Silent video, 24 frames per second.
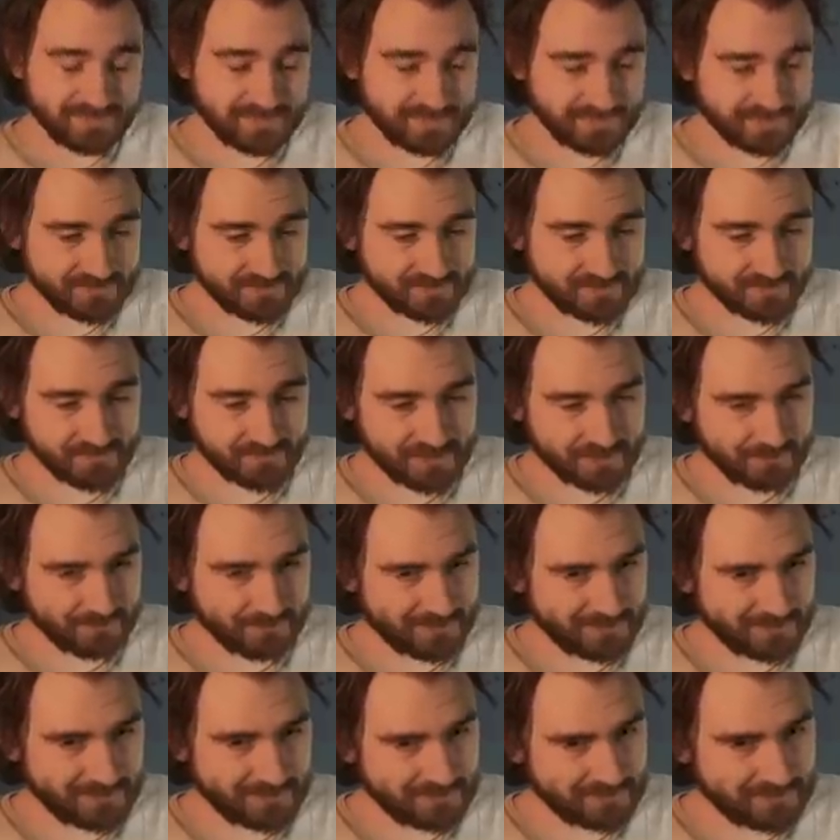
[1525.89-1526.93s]
This might
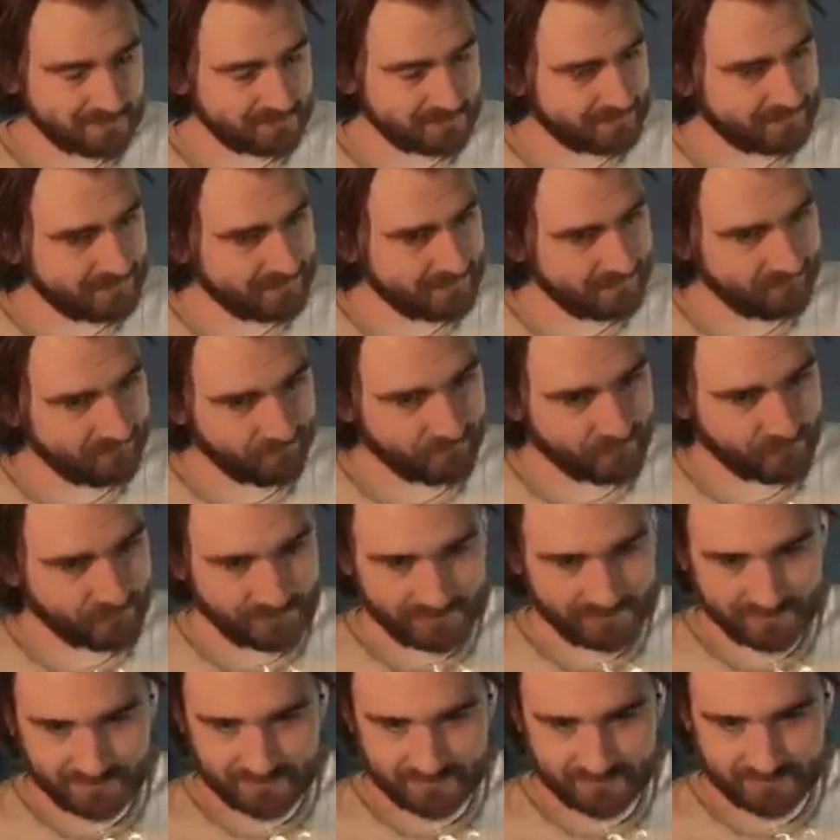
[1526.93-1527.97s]
be a
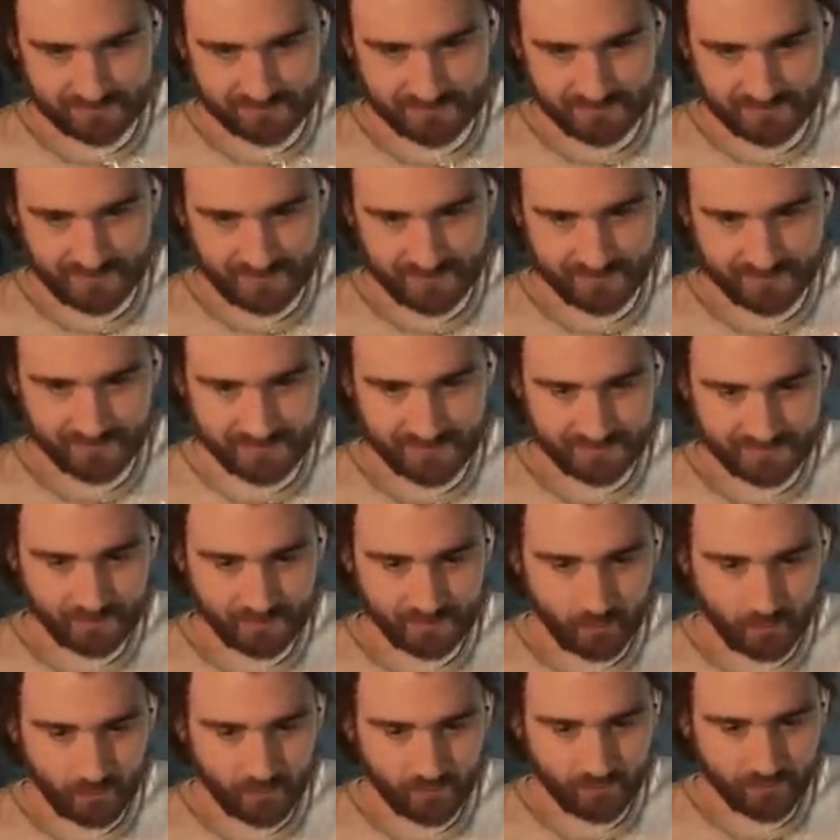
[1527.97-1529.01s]
difficult deck to get the
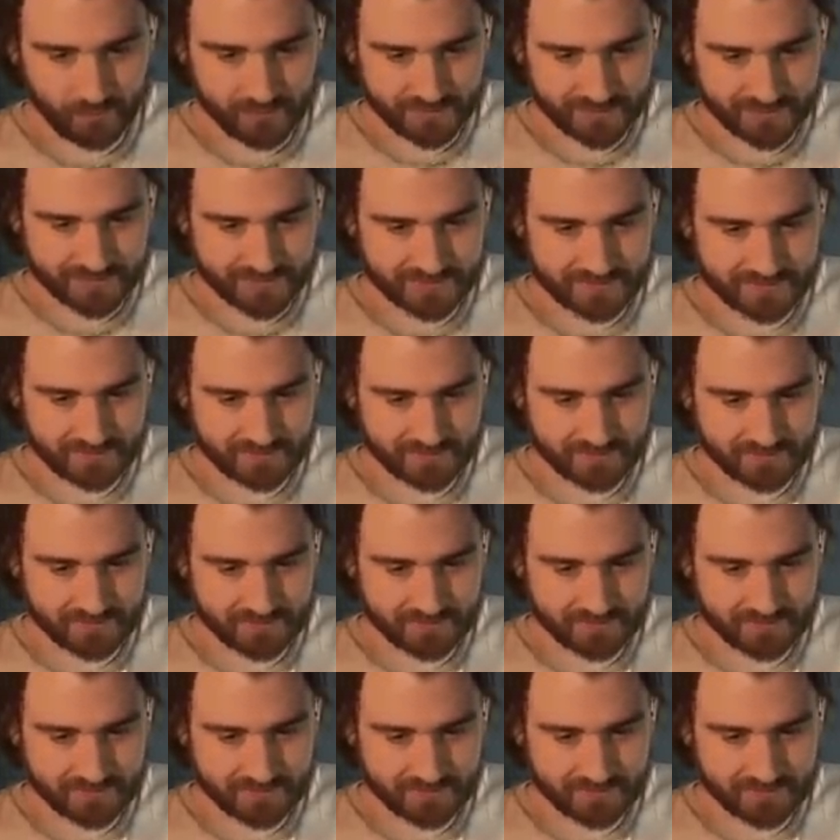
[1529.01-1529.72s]
combo versus.